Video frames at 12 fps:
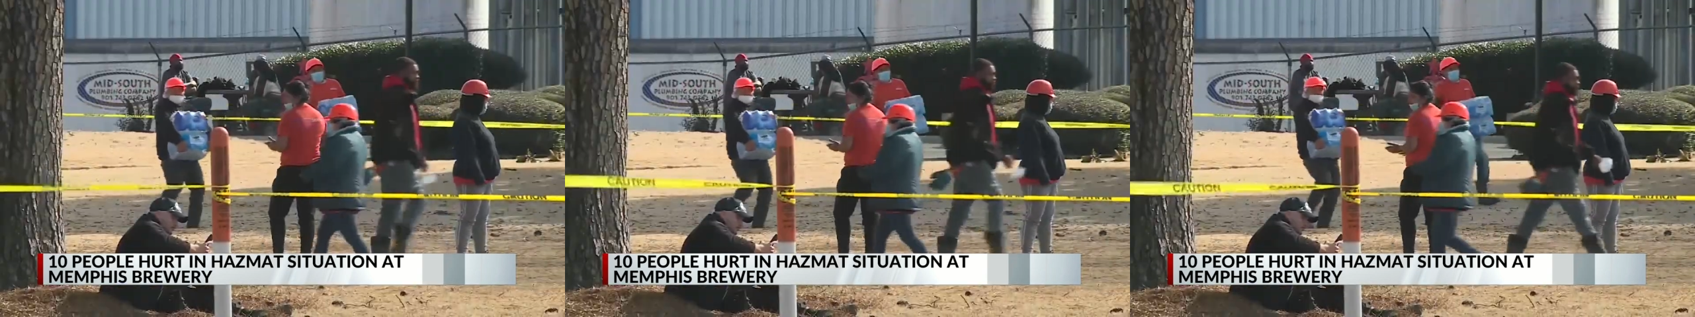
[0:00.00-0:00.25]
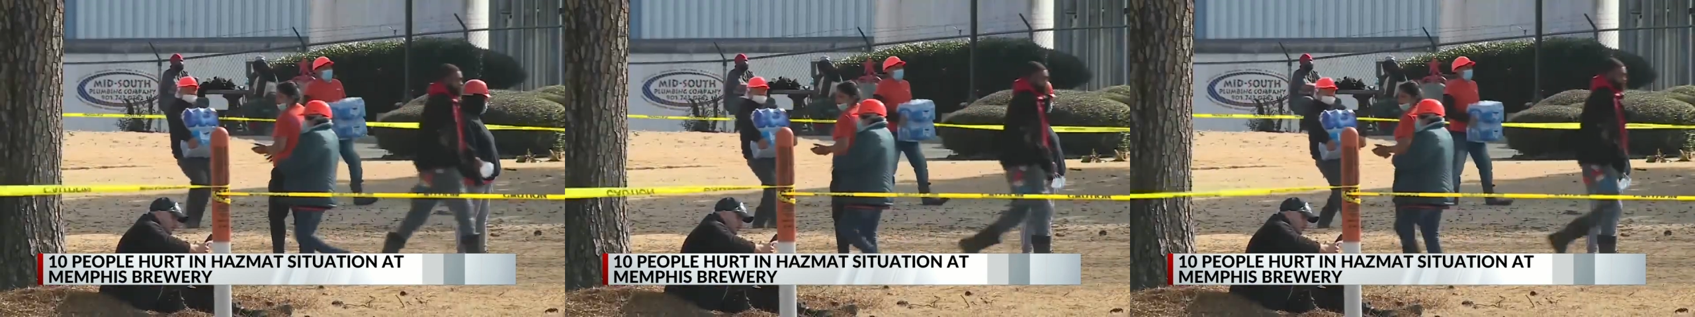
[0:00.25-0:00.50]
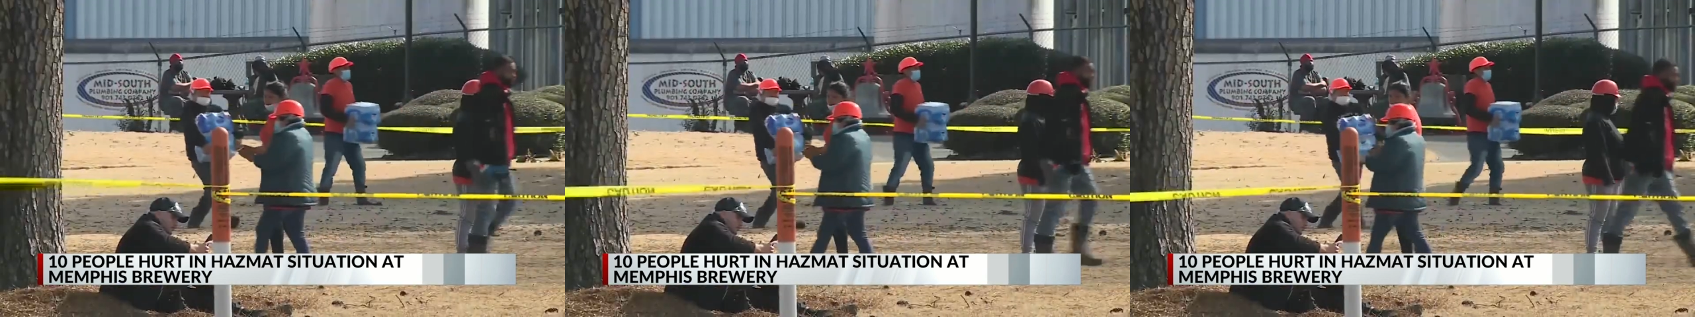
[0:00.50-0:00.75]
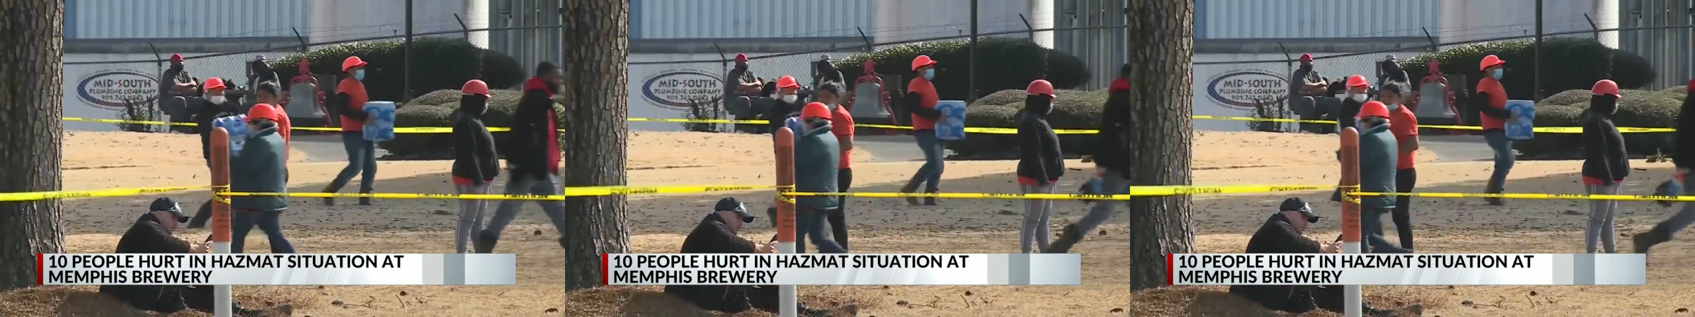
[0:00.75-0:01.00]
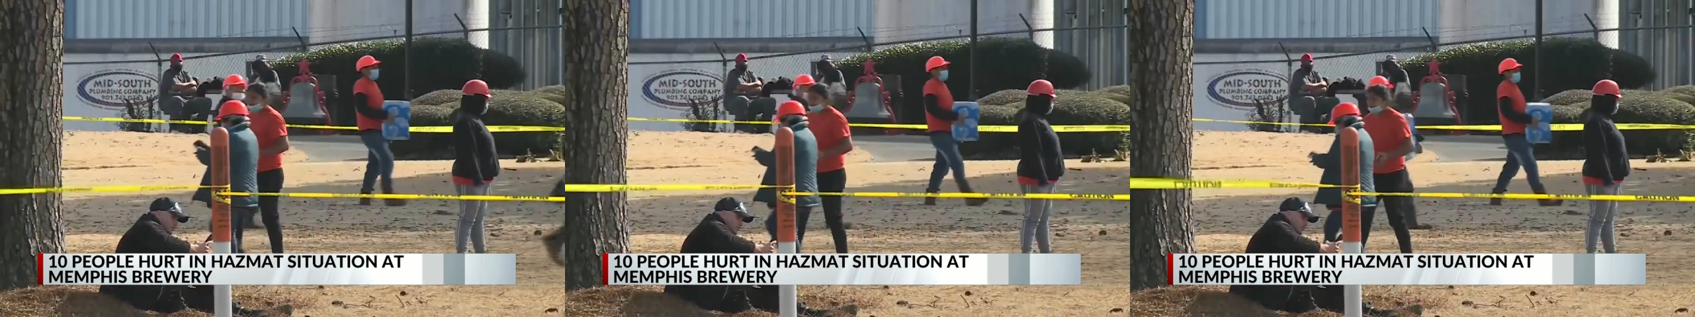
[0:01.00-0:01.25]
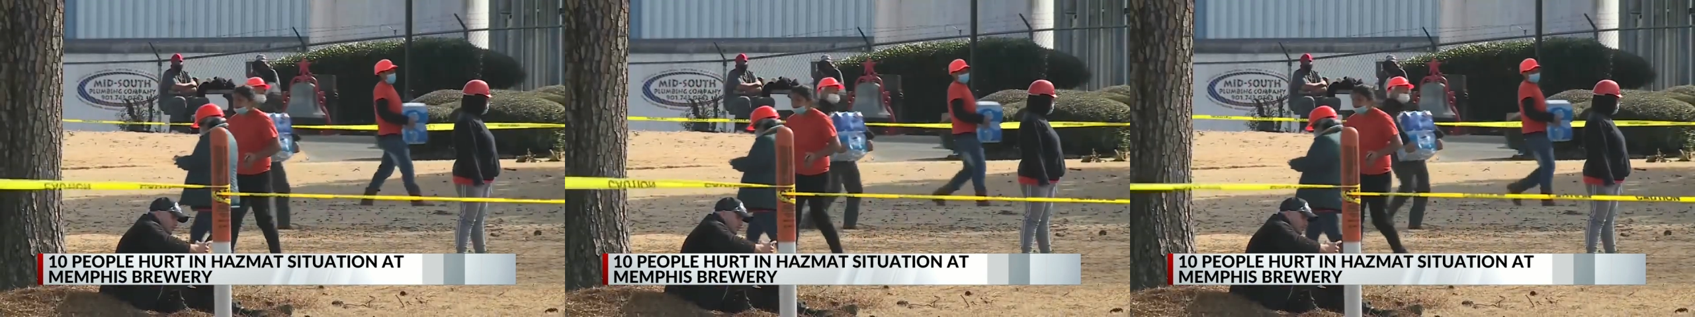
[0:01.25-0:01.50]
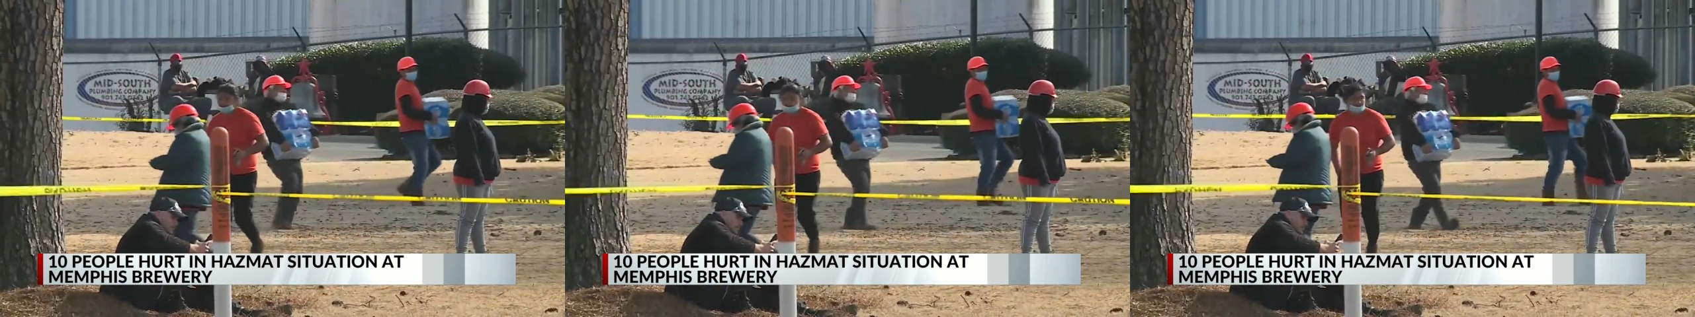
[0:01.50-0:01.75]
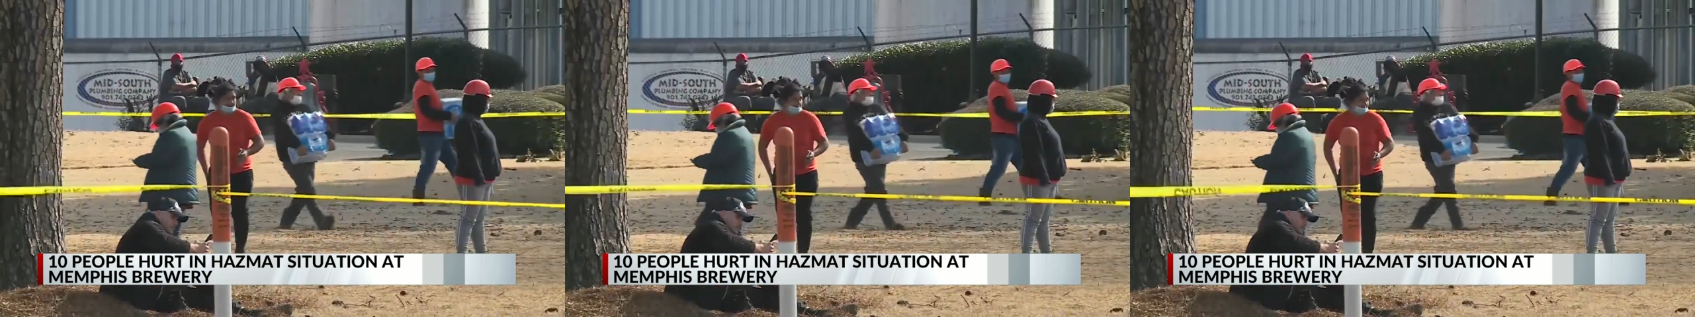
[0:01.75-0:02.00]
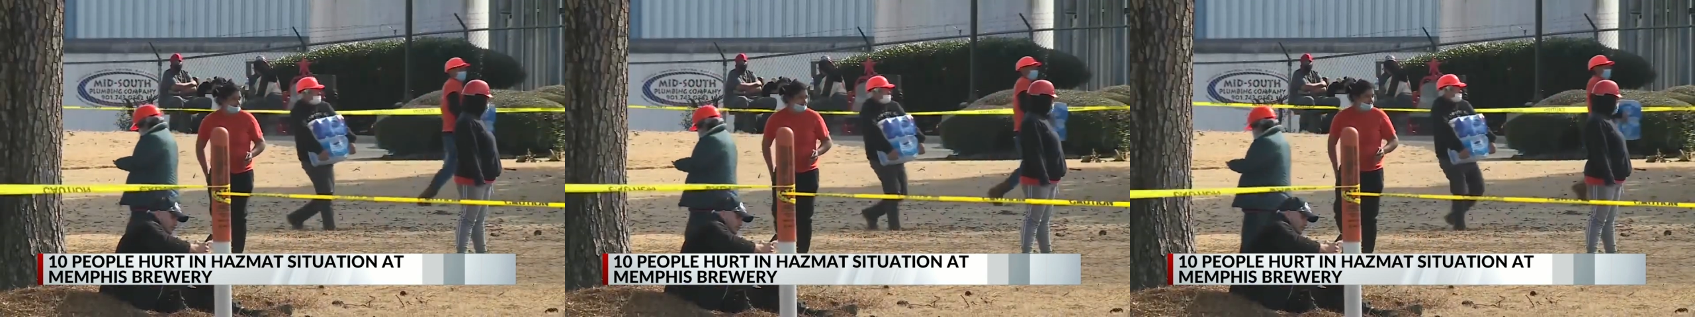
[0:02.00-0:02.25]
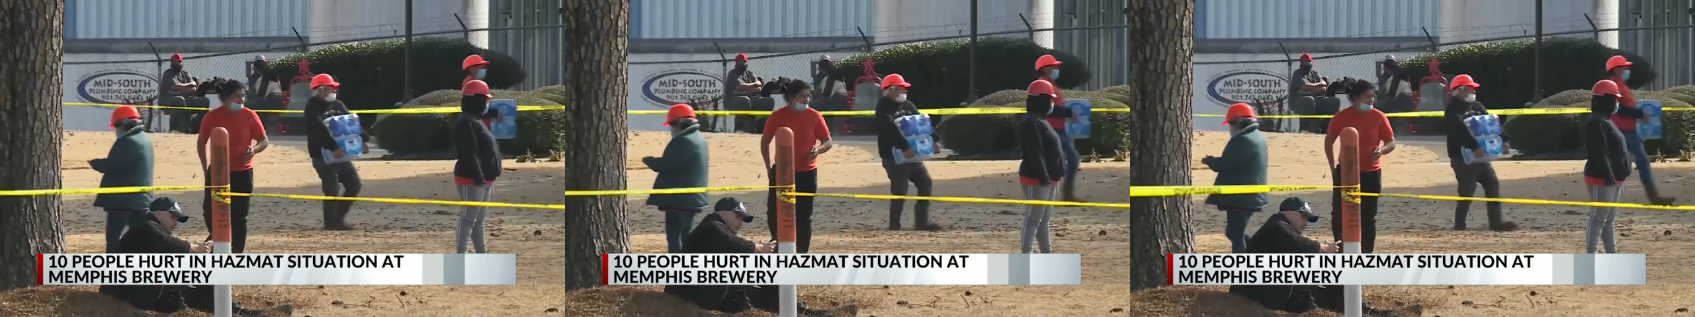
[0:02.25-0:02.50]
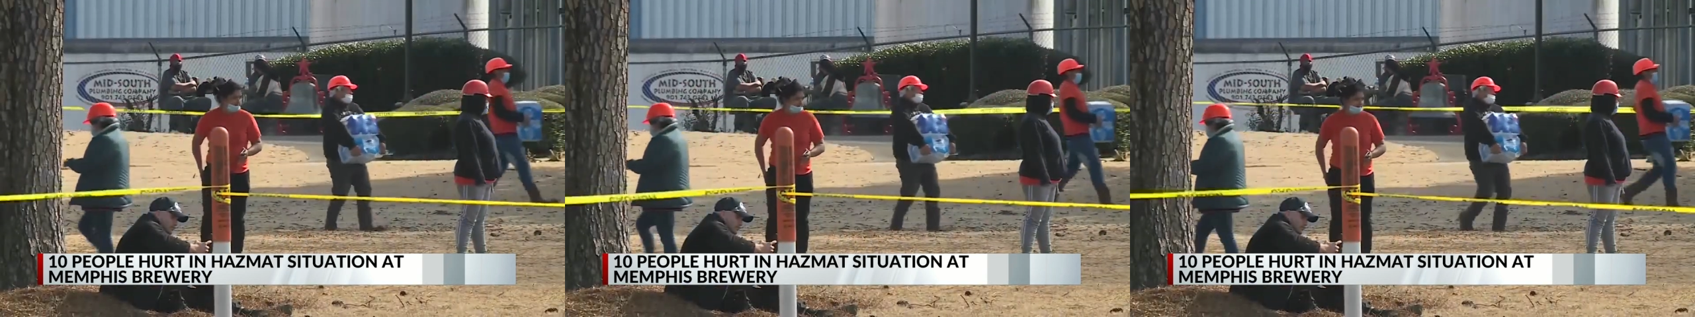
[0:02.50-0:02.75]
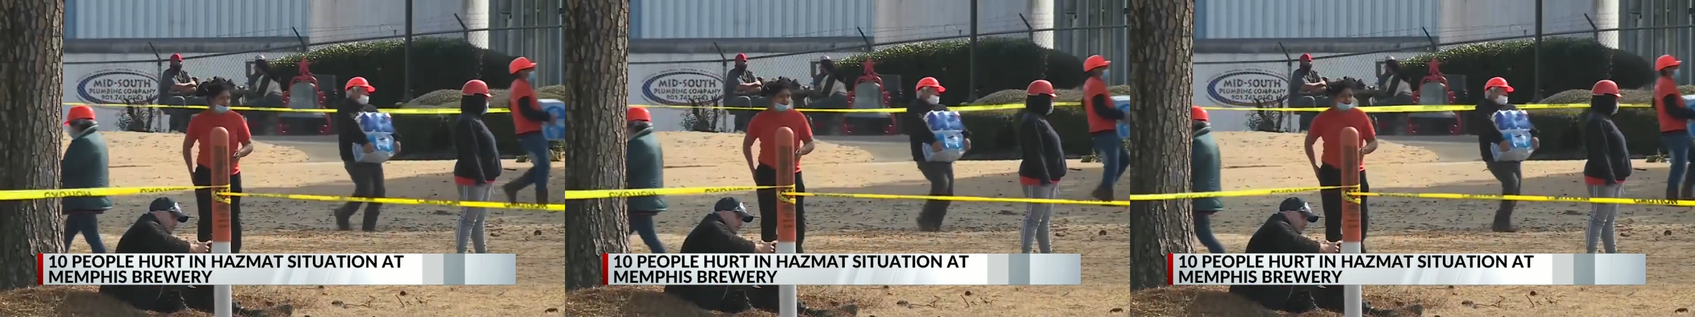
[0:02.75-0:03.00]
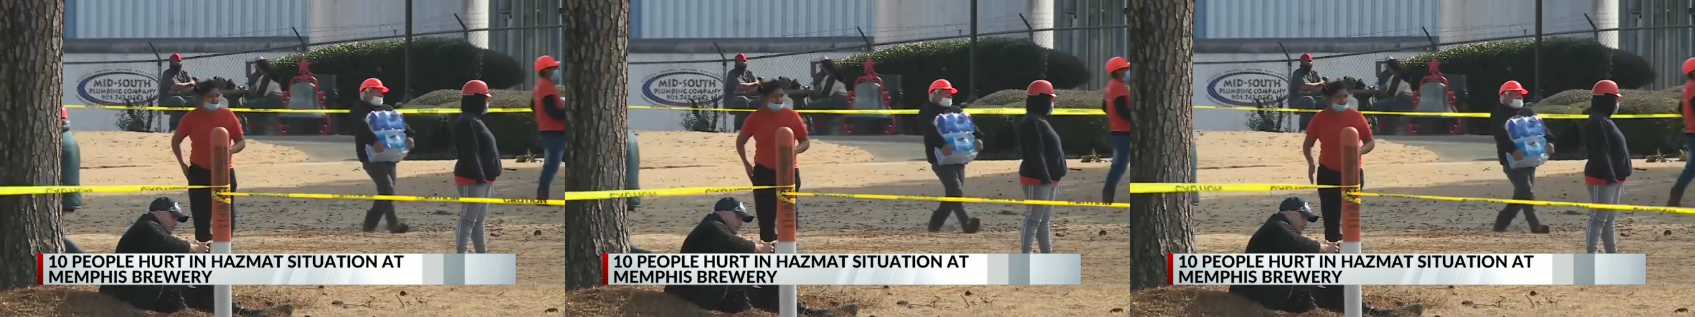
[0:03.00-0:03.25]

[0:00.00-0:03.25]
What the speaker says: No face is visible, so there are no lips to read.